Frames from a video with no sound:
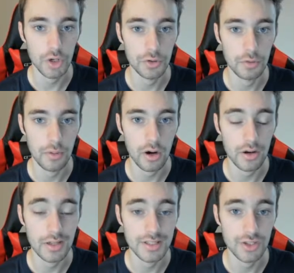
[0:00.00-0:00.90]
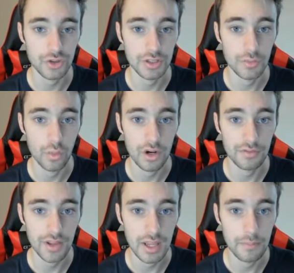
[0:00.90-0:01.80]
room are essentially one
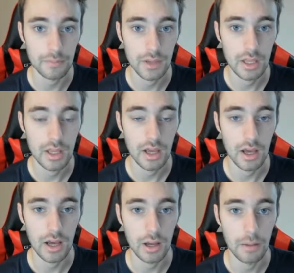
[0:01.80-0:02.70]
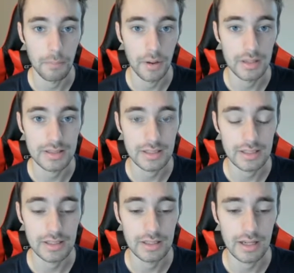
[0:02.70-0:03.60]
of him. But
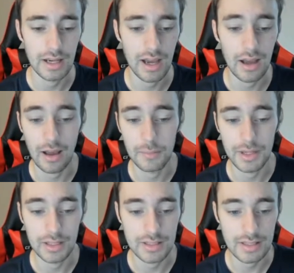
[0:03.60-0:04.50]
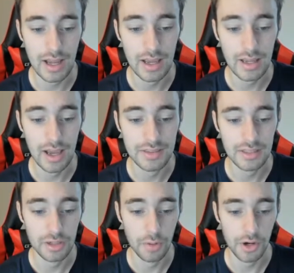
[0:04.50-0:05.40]
I mean, listen, I
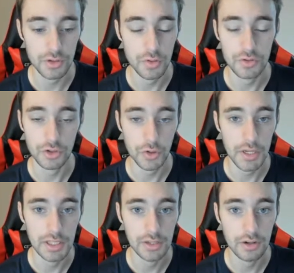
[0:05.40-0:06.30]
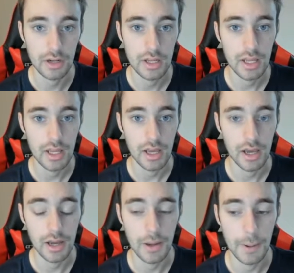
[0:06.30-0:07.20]
think DeMarcus Lawrence is a great leader.
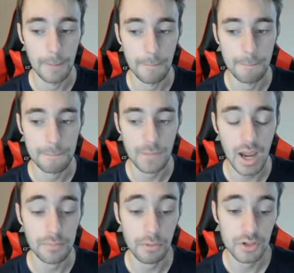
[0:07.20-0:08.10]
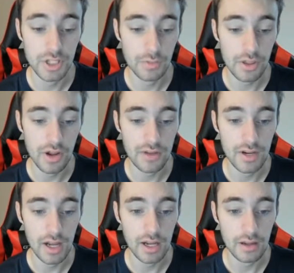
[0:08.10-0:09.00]
I'd personally rather have
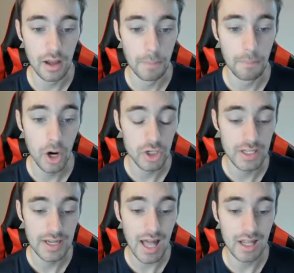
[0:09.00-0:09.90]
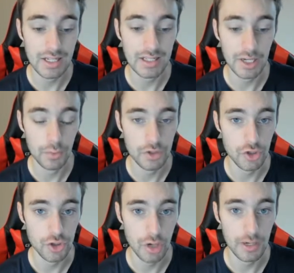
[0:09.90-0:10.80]
a personality like
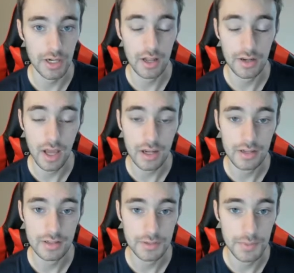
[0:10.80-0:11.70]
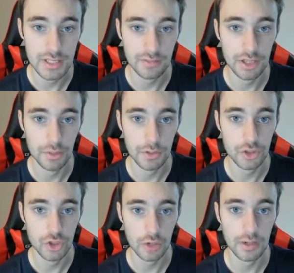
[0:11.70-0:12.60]
Richard Sherman, and not specifically
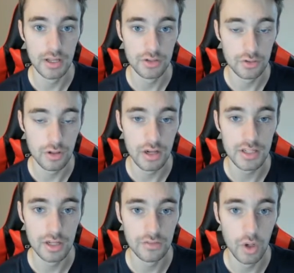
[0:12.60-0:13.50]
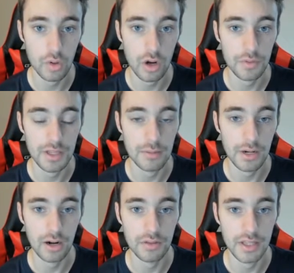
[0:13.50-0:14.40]
Richard Sherman because there's a lot of stuff going on with him,
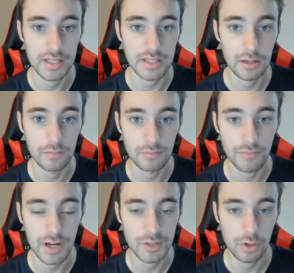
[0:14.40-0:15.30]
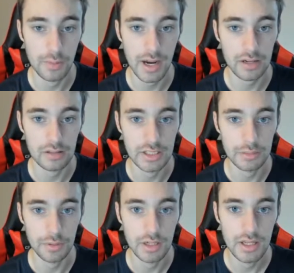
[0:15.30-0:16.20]
and I don't think he's going to fight his way back in the
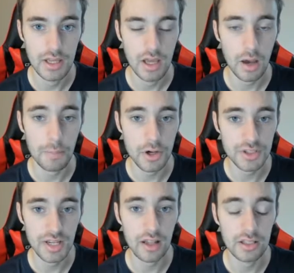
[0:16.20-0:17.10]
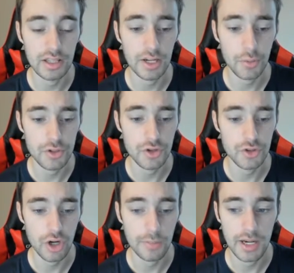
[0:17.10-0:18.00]
league, but a personality like Richard
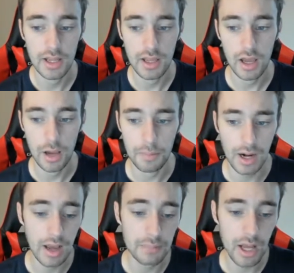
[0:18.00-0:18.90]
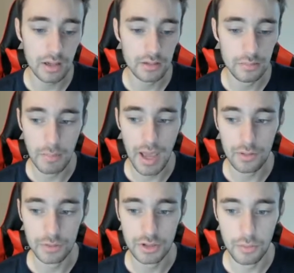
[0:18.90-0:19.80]
Sherman. But I'm not
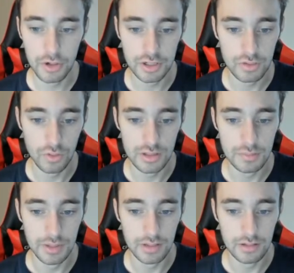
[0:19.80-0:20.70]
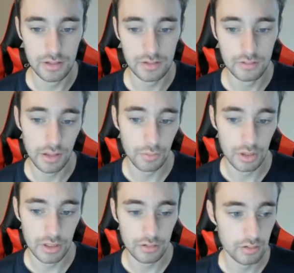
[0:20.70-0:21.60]
mad with DeMarcus Lawrence. I mean, they
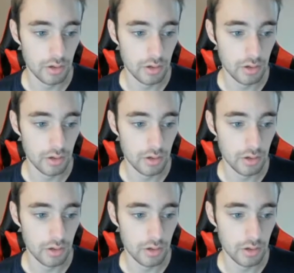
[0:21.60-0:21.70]
really,